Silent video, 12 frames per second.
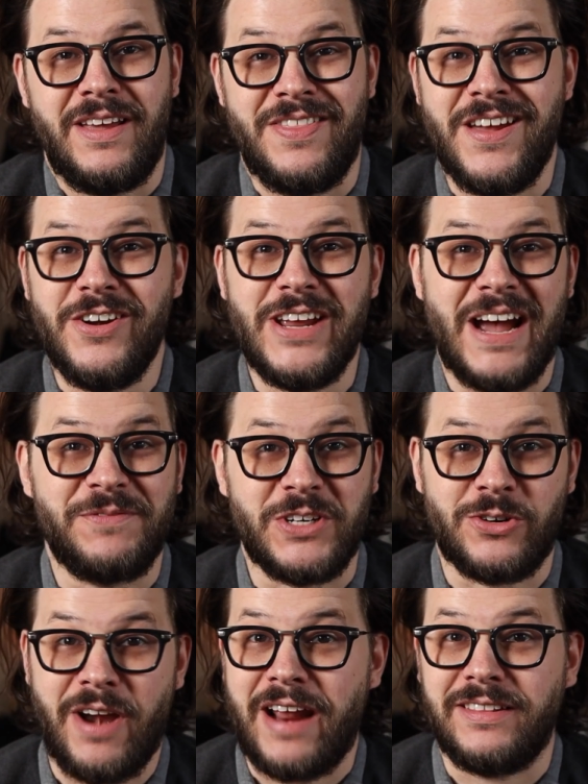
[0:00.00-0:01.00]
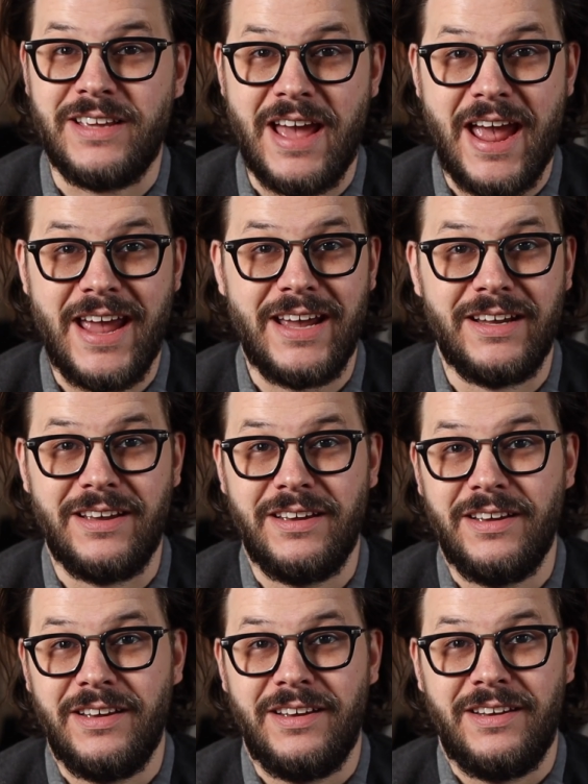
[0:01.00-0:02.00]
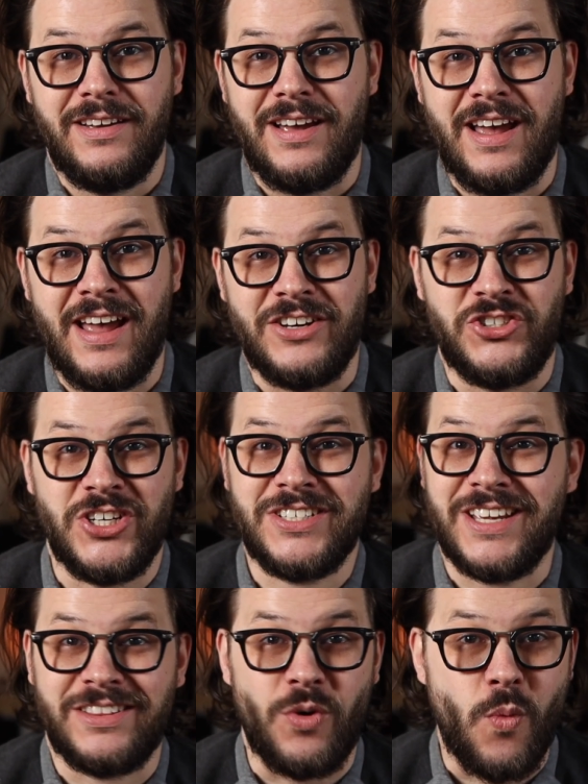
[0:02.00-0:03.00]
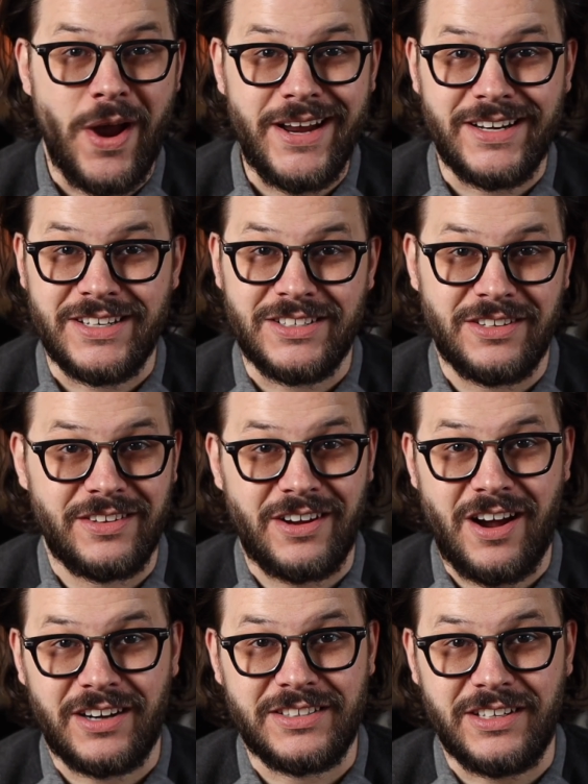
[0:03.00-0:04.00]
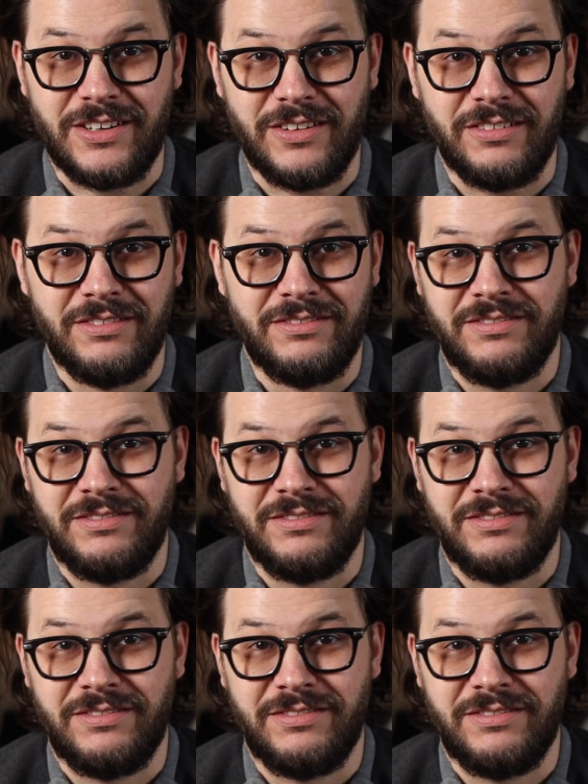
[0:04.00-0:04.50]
And there you have to crack the egg and just get the white into the cocktail